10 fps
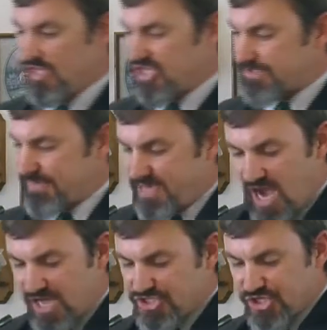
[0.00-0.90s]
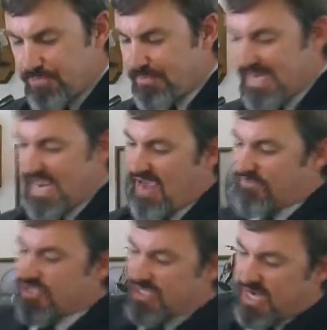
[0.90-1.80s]
Just because you meet
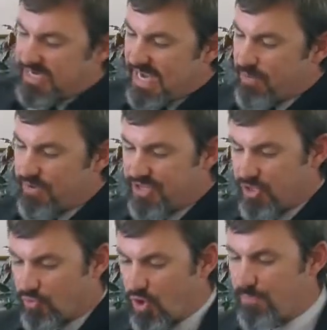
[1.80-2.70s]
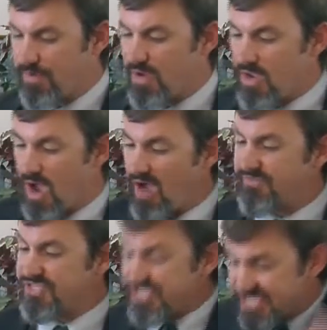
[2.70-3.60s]
every Sunday with a group
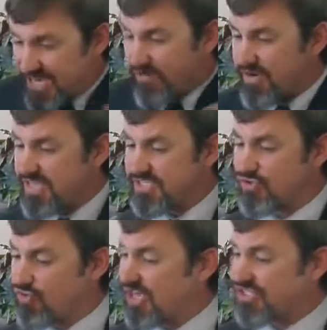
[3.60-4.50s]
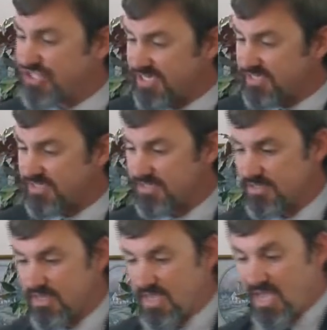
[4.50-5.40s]
of serious Christians
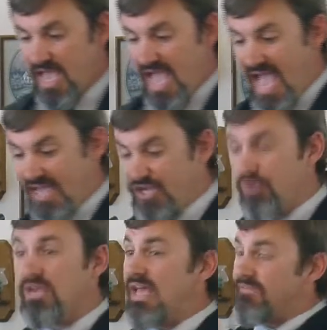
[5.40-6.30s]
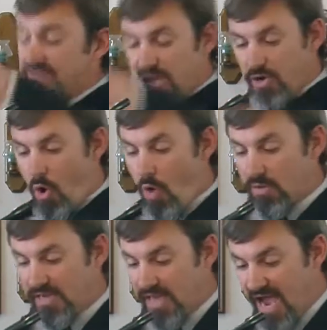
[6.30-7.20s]
and you live an
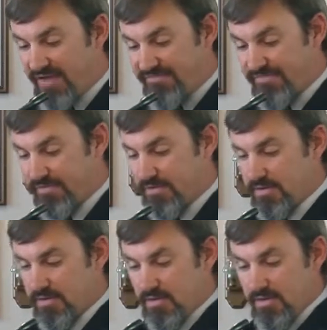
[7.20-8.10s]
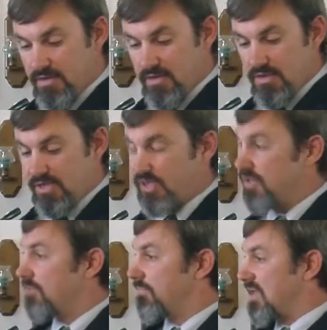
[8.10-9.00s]
unholy life,
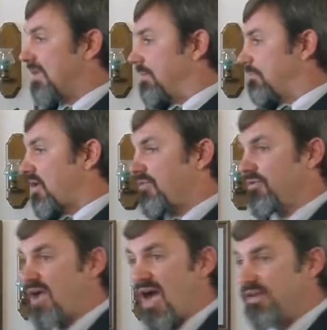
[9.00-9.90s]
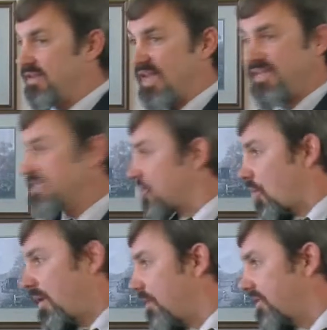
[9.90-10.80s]
believe me, brother God, that doesn't go
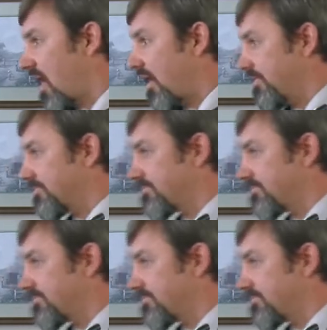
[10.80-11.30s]
well with God.